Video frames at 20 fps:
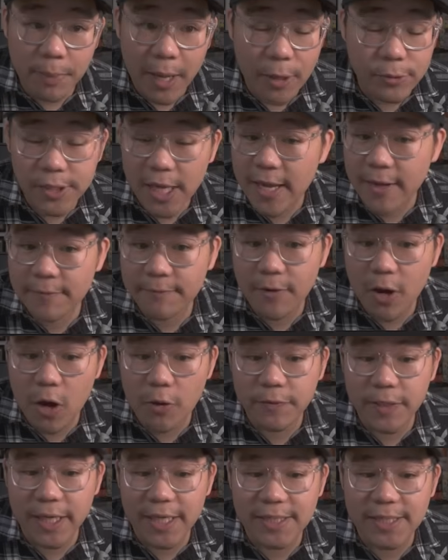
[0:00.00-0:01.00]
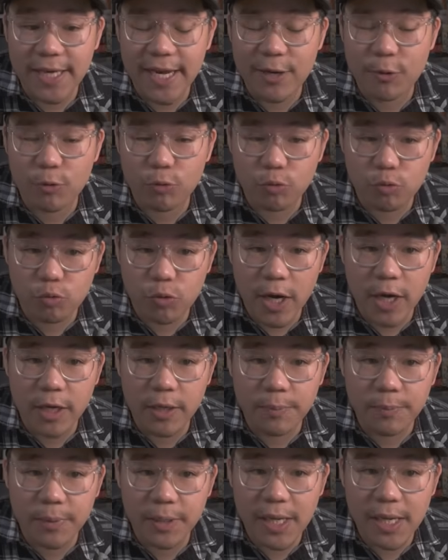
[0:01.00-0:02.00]
Paldea Evolved is an
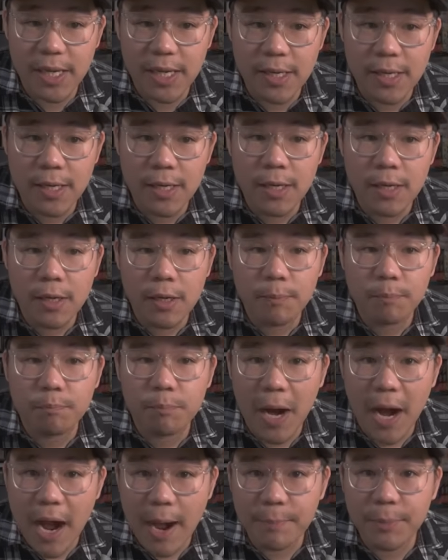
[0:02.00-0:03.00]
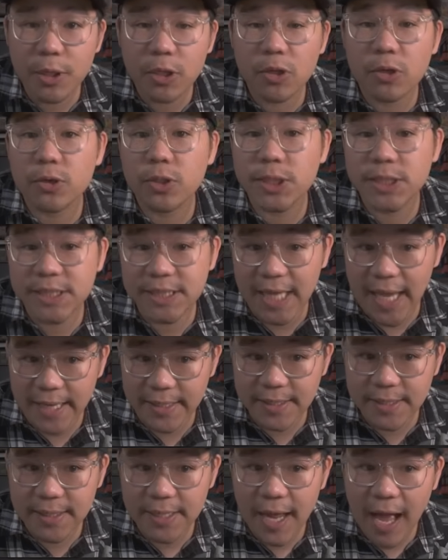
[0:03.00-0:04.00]
incredibly popular
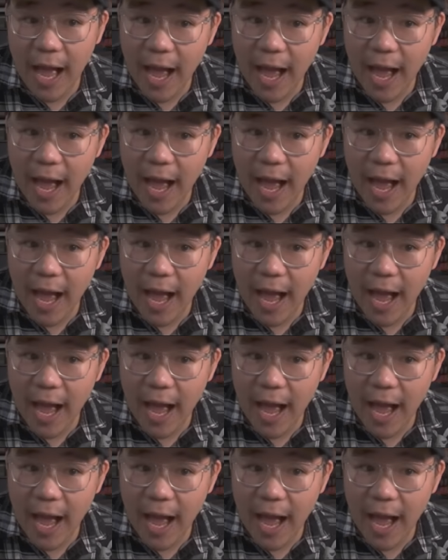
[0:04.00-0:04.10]
set.